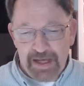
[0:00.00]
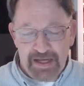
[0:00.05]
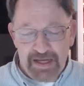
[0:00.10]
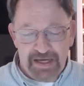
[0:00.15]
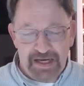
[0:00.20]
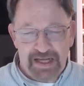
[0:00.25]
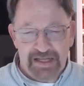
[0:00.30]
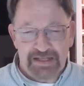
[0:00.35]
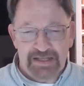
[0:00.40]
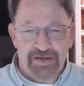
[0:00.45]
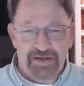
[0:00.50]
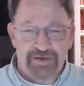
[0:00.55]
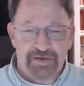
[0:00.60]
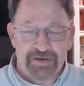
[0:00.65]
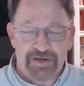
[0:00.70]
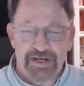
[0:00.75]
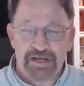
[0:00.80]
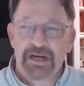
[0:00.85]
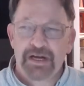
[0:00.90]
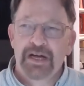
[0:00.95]
in
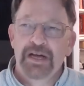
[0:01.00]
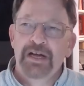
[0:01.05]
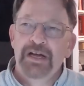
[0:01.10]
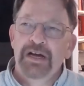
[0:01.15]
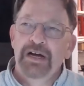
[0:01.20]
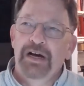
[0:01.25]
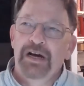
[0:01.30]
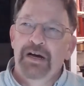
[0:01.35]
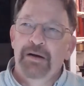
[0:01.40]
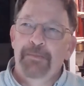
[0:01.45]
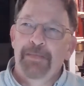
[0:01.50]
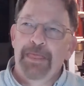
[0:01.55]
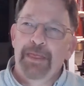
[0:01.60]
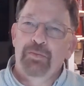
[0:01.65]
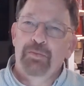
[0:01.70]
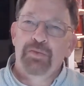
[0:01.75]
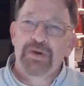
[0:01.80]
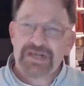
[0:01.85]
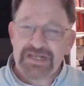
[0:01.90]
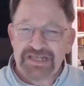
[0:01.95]
1830 um,
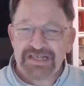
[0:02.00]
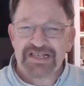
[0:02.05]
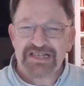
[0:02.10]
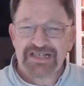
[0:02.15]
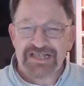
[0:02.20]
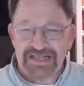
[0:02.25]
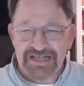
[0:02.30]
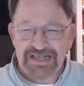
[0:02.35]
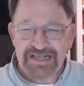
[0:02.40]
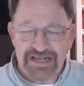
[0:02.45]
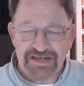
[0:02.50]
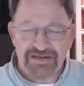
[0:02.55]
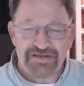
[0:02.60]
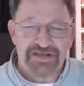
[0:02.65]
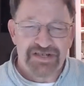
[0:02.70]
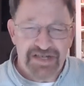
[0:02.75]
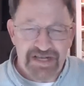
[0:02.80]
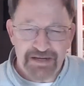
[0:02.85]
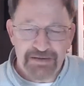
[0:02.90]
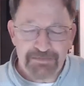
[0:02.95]
was this
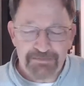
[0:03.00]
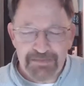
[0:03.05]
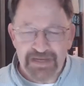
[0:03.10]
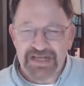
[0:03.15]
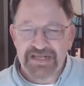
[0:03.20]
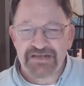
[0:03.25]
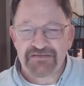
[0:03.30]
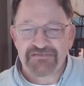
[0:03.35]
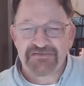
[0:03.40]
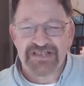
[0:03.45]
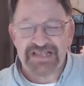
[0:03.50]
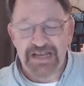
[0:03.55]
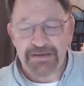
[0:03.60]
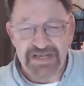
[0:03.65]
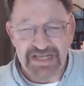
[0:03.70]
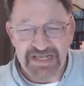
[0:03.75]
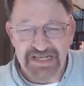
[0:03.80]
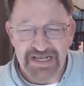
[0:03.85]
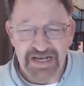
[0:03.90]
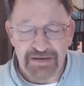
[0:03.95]
interesting mix of
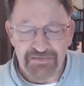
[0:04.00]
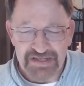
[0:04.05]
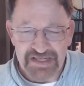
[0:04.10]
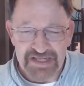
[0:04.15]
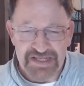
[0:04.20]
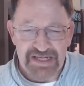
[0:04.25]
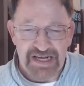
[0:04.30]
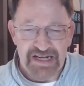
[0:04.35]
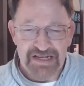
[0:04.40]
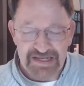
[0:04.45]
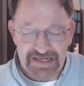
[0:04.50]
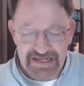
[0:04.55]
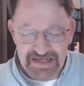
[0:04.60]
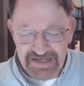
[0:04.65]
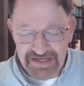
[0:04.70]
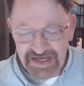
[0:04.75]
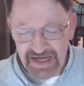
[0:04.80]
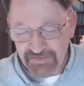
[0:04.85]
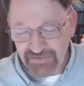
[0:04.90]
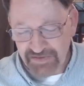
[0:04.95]
semi-sovereign states and a
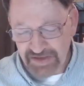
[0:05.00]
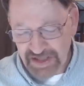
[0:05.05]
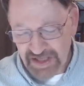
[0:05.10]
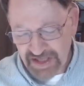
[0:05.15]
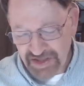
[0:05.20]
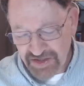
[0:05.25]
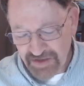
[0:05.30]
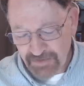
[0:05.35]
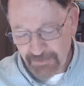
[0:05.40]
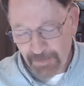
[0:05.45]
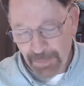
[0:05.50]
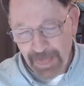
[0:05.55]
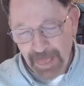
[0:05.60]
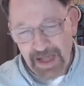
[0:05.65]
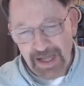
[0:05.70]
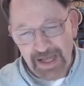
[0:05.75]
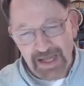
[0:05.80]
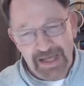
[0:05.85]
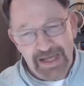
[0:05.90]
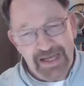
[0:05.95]
sovereign nation.
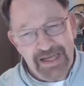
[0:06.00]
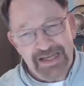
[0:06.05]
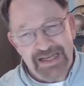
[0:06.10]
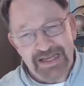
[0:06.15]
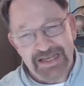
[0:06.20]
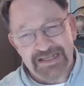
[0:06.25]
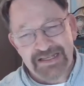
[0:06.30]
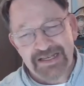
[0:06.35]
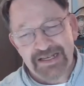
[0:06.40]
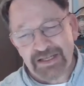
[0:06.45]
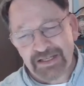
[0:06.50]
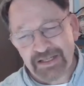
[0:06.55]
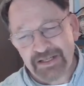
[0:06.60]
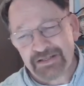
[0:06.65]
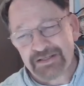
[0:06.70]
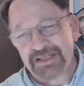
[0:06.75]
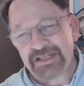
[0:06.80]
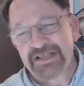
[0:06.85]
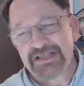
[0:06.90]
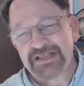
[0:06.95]
It's
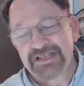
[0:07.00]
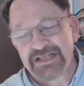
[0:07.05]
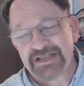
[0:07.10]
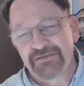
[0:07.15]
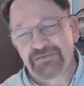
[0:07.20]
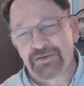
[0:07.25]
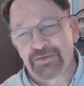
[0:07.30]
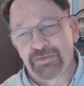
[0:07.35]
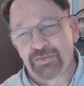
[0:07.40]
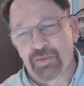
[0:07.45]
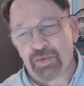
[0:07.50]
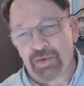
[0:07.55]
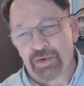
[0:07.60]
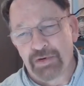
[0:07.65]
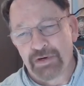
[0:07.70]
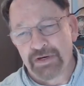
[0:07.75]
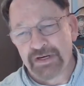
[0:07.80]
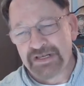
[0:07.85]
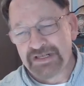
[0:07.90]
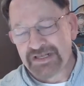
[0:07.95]
clear that the Civil
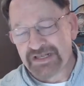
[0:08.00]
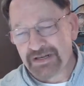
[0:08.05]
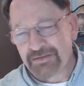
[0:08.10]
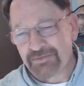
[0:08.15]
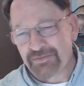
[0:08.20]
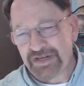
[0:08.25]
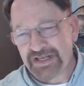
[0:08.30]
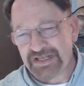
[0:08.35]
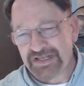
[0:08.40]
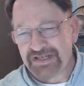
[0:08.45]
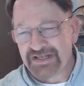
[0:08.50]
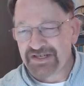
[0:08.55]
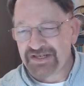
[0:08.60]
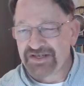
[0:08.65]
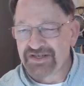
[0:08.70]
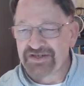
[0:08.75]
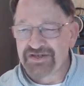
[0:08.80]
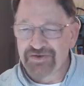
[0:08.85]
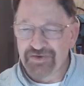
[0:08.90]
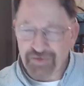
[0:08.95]
War in some ways
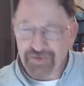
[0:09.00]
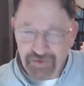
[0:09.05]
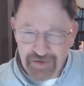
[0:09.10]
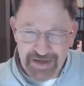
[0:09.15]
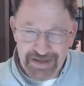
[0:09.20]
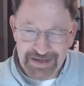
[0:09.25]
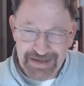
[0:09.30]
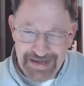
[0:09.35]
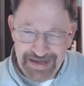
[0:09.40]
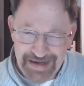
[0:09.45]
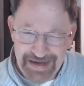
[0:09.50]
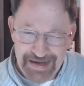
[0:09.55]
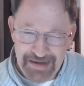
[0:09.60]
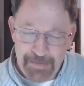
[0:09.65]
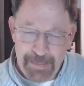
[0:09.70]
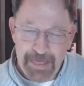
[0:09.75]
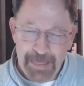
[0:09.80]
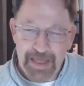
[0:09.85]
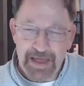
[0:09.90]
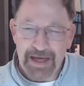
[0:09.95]
destroyed that.
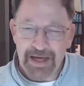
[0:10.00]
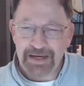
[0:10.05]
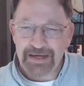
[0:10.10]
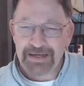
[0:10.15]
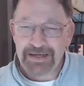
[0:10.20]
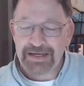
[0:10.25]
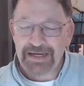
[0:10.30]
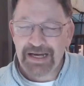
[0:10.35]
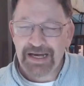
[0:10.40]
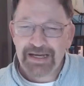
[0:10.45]
And